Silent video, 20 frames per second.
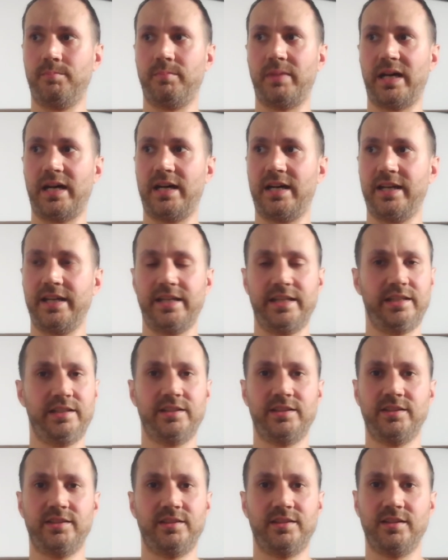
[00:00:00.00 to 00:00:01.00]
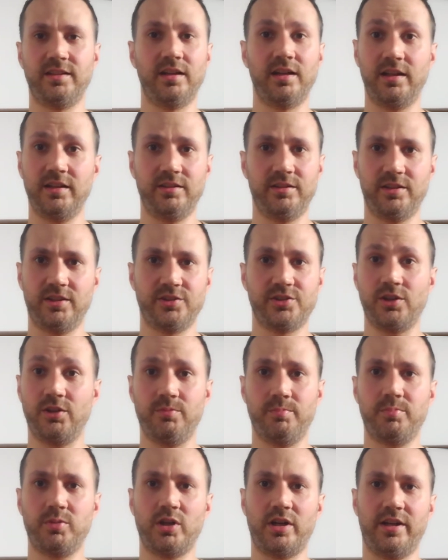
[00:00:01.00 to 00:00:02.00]
buy a
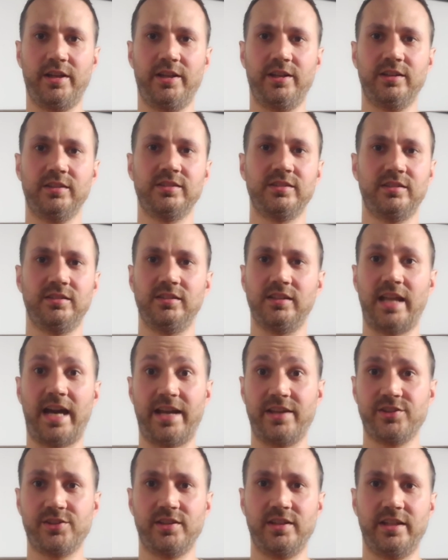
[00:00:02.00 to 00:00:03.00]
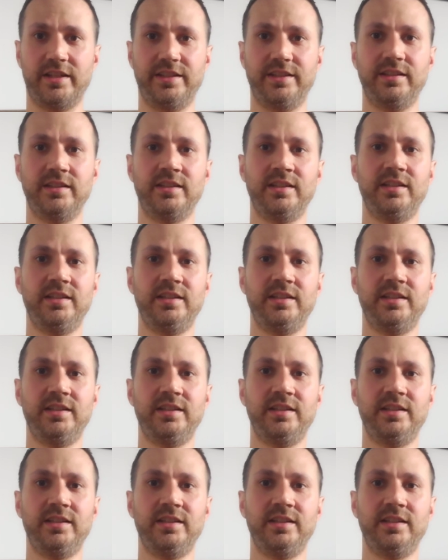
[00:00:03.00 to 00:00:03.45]
certain product last night.